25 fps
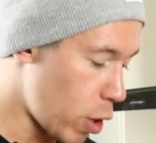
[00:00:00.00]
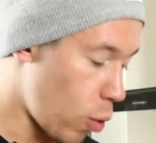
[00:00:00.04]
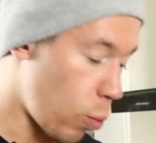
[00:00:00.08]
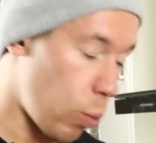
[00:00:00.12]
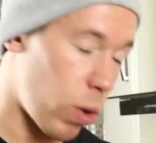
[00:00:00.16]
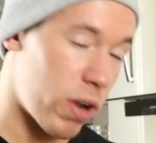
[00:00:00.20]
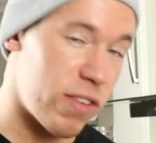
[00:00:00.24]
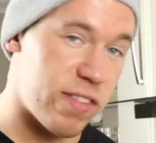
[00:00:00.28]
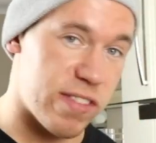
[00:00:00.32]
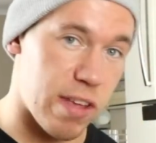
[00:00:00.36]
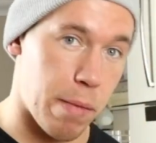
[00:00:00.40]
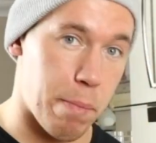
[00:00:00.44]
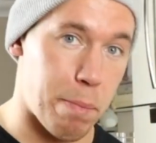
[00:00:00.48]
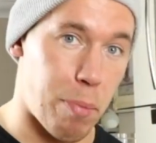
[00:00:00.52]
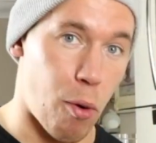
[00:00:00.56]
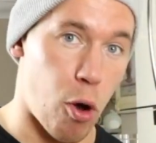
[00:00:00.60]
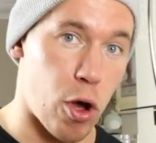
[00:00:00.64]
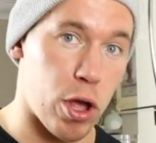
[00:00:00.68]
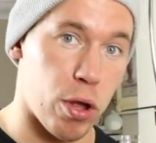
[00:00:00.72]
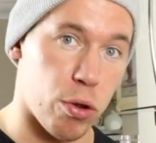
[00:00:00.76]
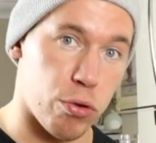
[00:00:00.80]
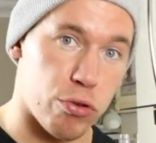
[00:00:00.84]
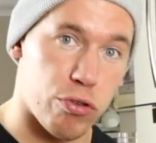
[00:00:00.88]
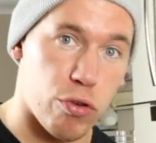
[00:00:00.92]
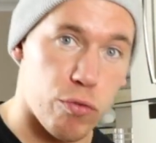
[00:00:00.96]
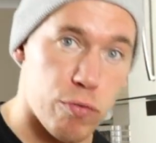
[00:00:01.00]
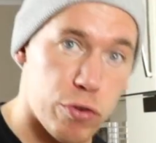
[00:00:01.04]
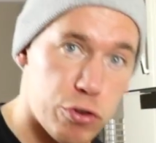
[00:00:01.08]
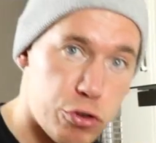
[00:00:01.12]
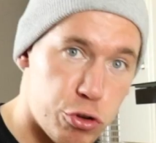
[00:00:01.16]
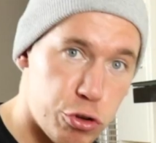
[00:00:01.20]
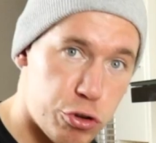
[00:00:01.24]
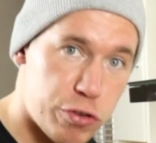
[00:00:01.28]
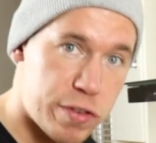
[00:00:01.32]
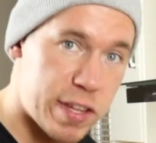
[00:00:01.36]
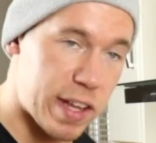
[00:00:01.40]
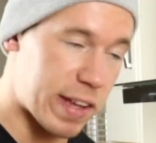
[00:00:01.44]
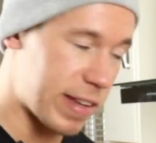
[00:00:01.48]
Once it boils,
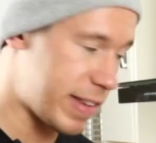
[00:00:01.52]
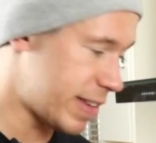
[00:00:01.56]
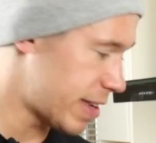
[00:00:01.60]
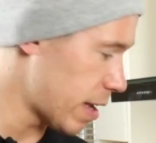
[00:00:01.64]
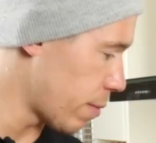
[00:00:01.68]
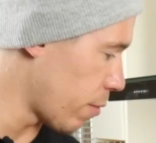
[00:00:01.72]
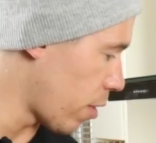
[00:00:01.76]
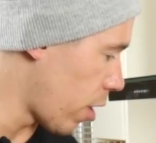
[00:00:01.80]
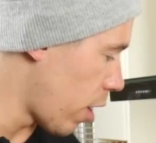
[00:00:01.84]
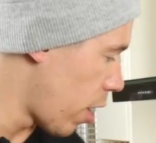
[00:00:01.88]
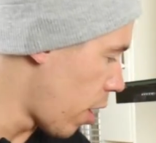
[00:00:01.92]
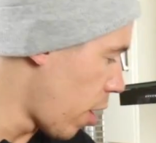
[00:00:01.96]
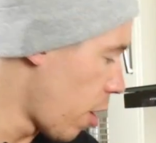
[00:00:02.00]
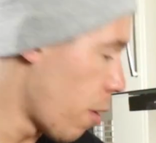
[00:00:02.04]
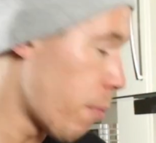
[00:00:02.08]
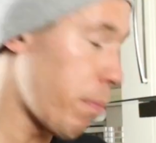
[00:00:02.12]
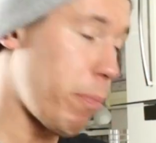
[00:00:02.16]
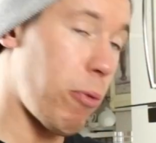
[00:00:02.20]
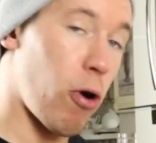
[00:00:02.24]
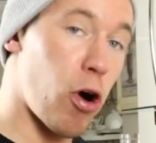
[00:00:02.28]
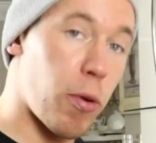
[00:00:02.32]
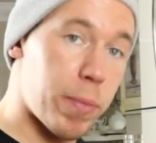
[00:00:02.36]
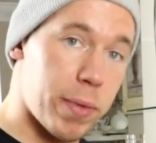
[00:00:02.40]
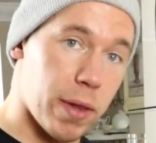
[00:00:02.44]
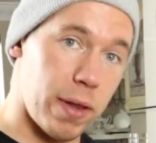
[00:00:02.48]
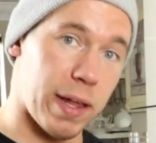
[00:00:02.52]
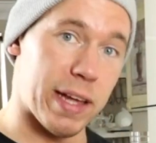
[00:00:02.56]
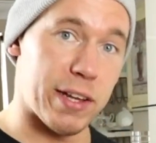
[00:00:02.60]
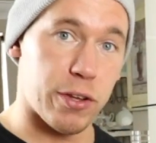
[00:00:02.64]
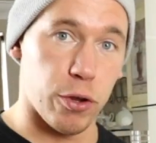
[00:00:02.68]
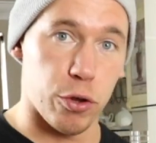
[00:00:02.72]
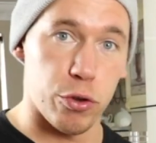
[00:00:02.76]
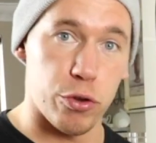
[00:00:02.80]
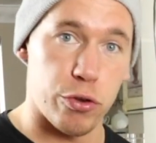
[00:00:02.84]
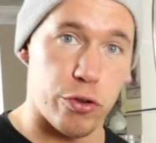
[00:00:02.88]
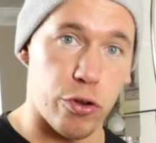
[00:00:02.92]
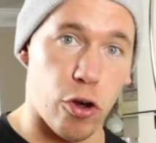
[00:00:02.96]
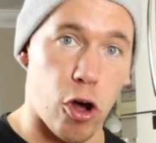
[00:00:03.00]
reduce to a simmer, pop the lid
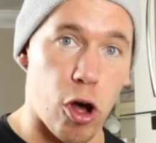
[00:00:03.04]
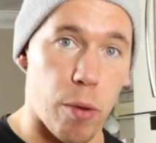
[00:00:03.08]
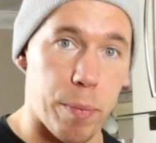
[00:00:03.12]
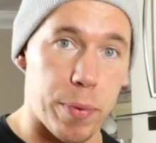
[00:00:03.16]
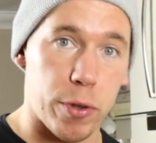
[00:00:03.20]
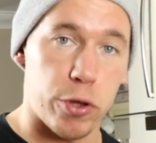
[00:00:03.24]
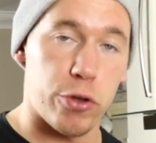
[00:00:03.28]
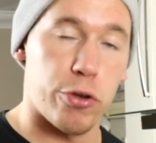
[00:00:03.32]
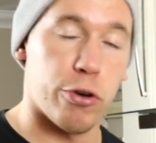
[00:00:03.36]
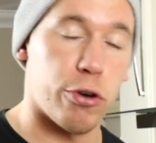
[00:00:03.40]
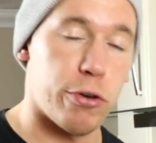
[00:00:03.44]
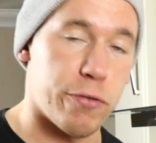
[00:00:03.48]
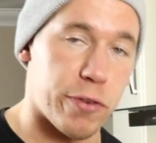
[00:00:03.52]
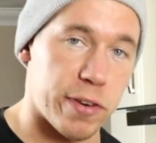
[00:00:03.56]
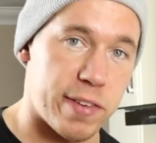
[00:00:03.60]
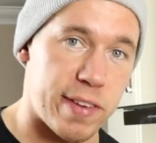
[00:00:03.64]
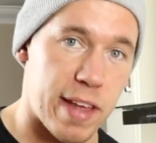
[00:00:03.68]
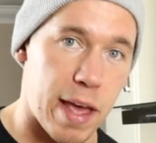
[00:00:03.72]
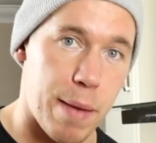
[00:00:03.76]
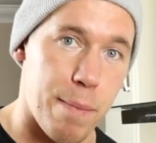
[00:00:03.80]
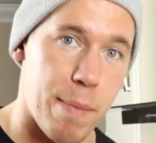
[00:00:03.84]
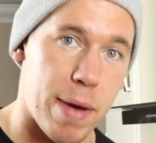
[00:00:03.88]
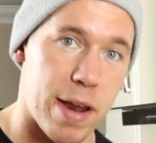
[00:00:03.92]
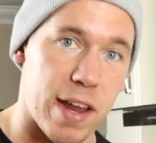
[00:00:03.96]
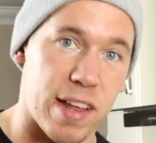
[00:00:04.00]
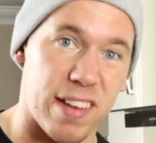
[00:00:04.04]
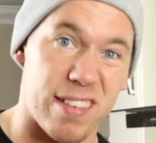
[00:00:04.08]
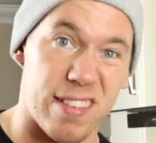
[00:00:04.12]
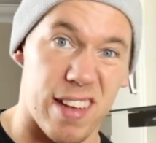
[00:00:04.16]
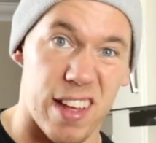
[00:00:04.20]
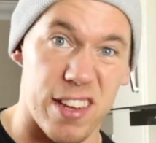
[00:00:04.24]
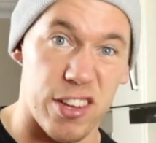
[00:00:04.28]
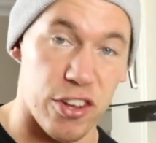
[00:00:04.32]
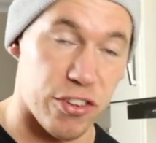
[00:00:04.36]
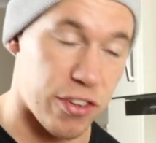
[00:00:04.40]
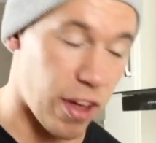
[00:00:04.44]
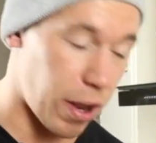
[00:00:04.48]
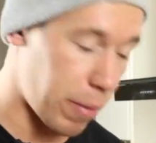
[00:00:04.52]
on top, cook for 10 minutes,
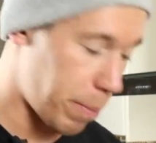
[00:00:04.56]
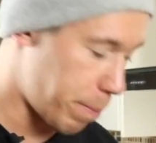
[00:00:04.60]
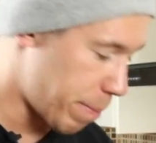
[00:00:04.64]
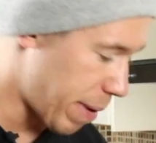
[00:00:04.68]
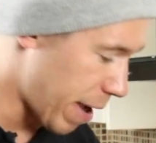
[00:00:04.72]
and you're done.